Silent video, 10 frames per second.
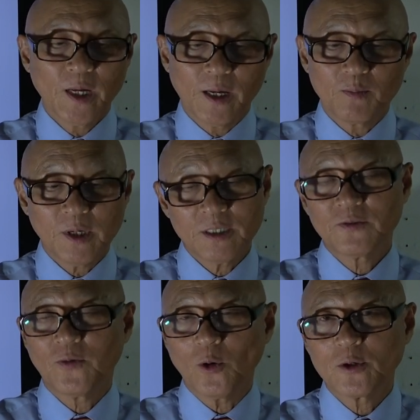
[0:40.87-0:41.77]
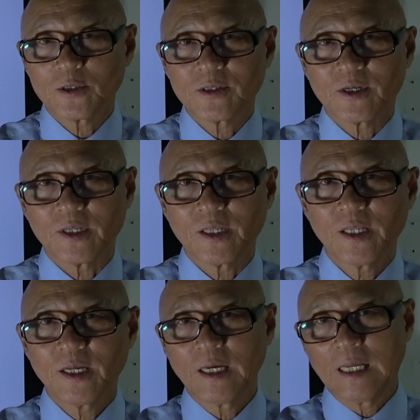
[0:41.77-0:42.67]
and please focus
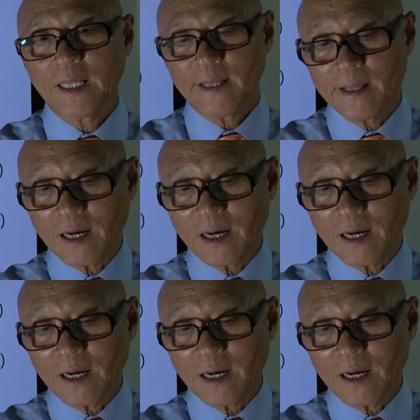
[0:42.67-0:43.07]
on the